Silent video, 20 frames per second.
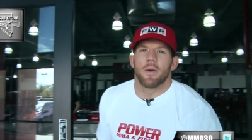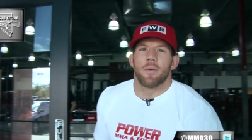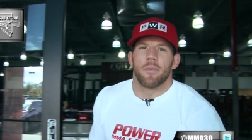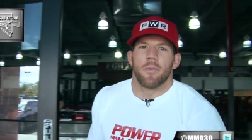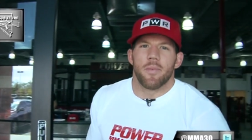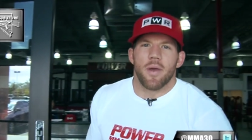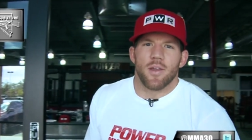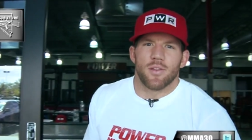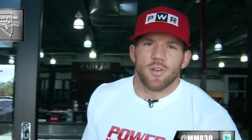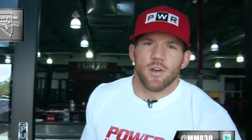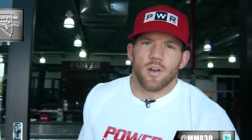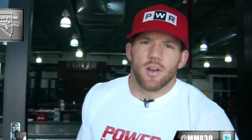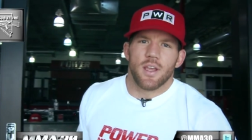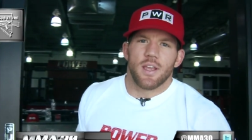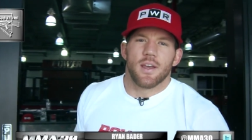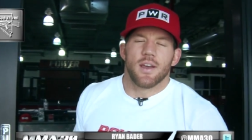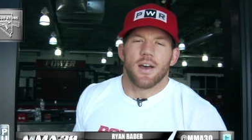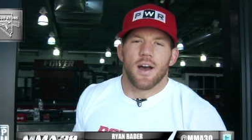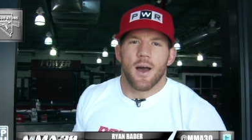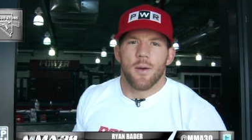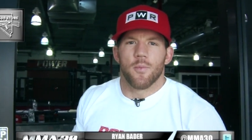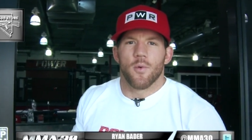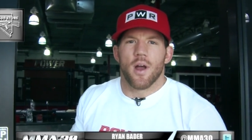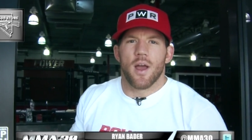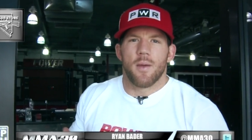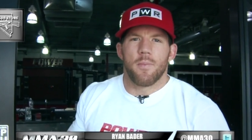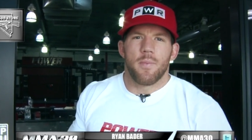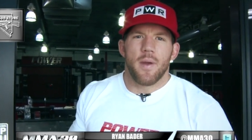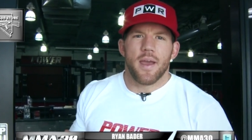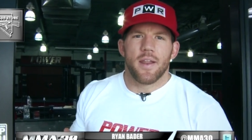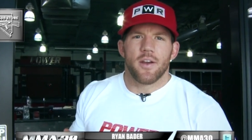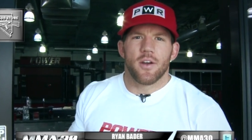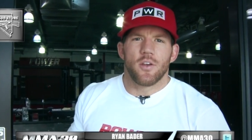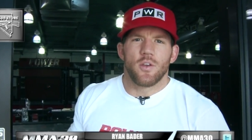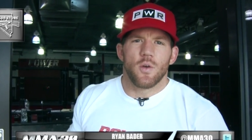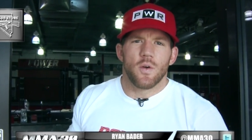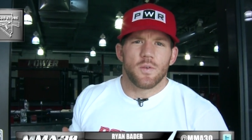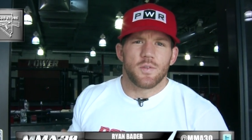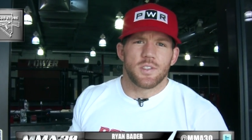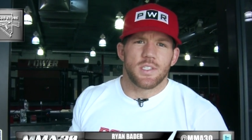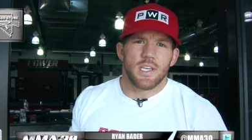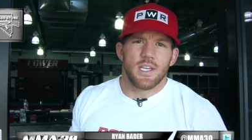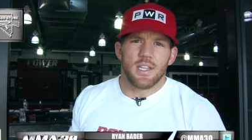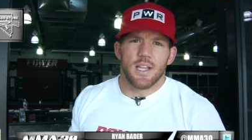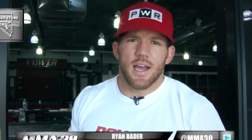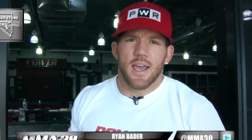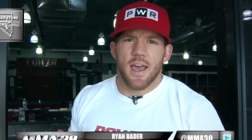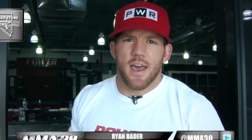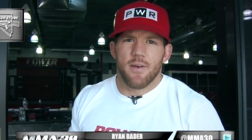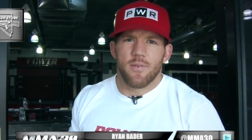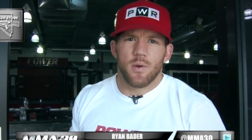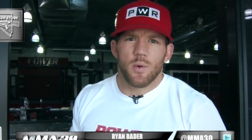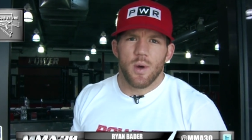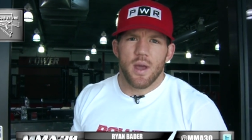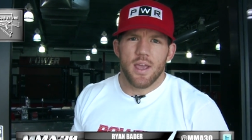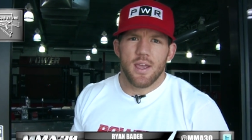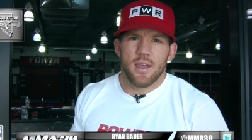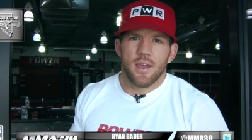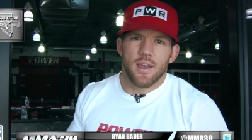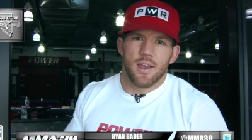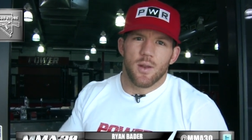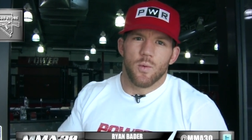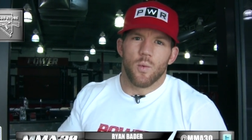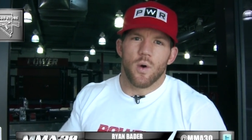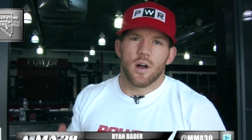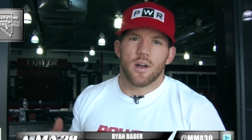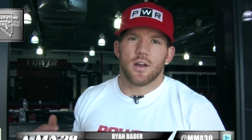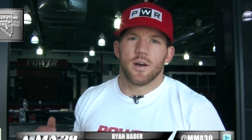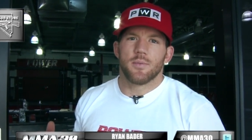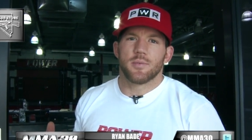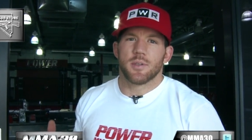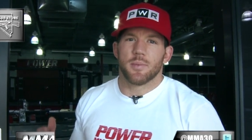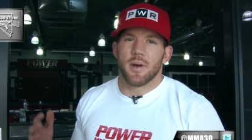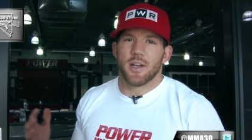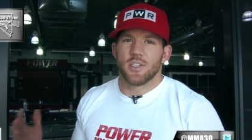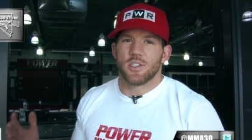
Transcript: MMA 30? I'm Ryan Bader, UFC light heavyweight, and welcome to my